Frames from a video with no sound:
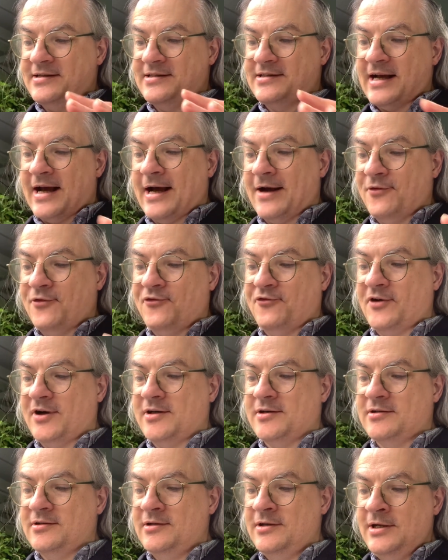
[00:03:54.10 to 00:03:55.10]
have
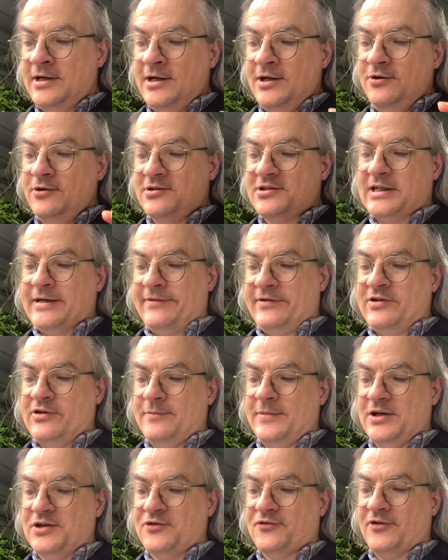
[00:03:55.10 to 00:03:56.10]
fun, not suffer too
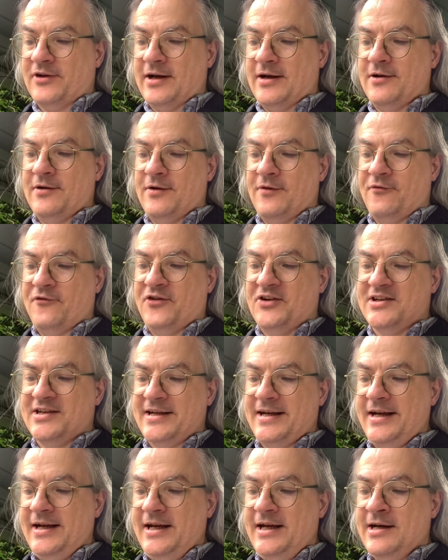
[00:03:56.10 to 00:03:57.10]
much
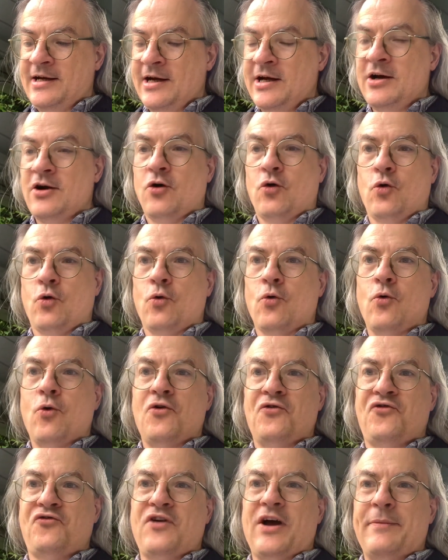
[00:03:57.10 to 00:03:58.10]
fatigue or
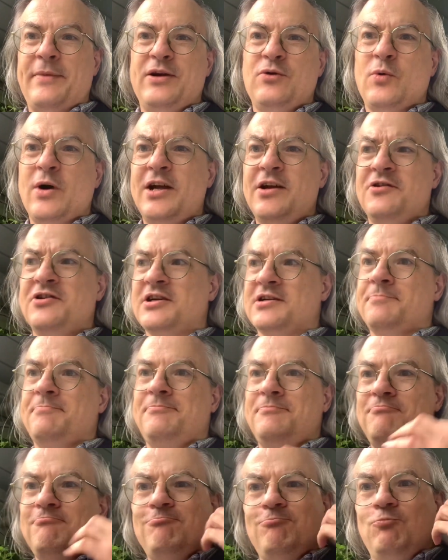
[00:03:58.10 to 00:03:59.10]
famine, where you just
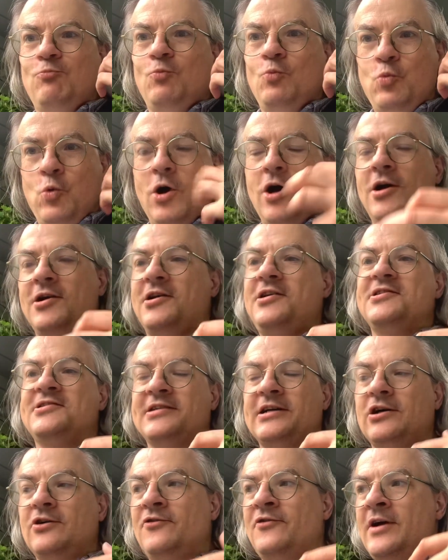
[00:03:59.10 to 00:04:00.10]
work
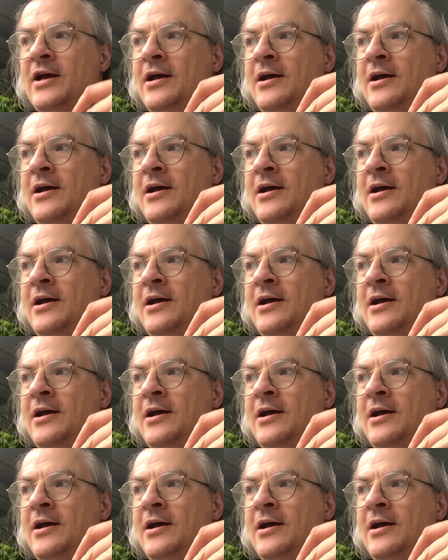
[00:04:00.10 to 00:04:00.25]
yourself